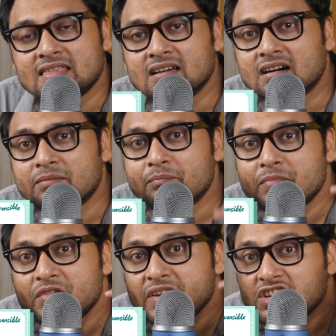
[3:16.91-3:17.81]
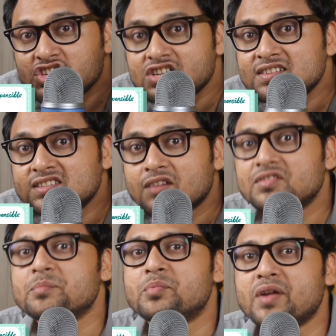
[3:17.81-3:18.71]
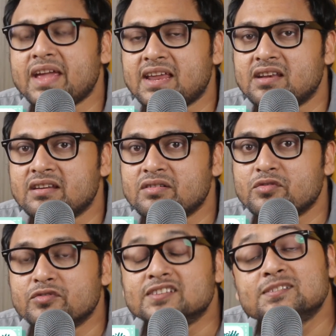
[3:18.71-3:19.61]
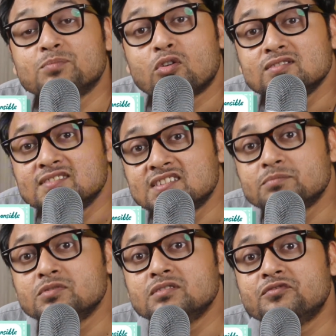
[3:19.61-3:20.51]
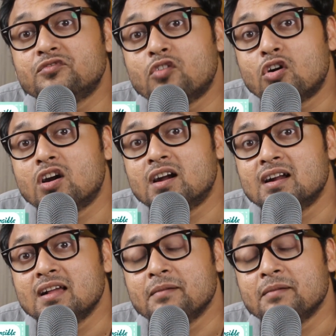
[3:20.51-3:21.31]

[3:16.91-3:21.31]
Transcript: the regions of the brain responsible for